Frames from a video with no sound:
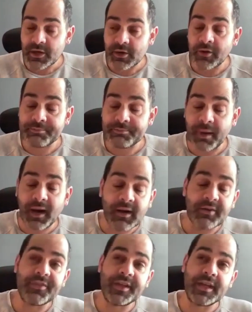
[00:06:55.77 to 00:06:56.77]
So as
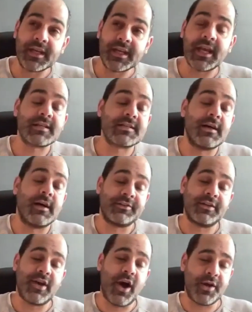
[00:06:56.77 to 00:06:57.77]
part of the
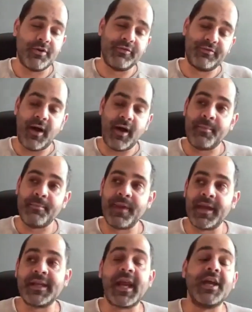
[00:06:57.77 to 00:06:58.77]
Kickstarter kind of
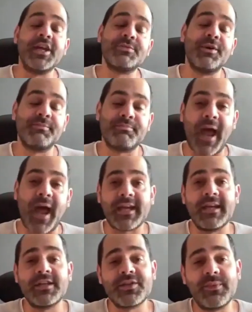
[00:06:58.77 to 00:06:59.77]
engagement
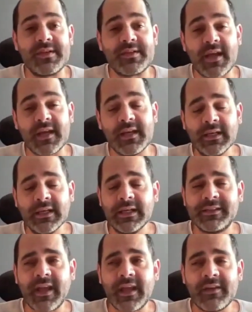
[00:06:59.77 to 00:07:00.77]
package, shall we say,
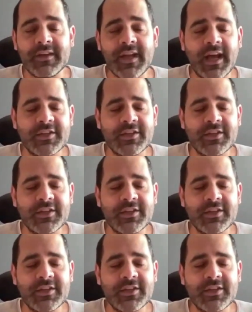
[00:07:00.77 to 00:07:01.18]
David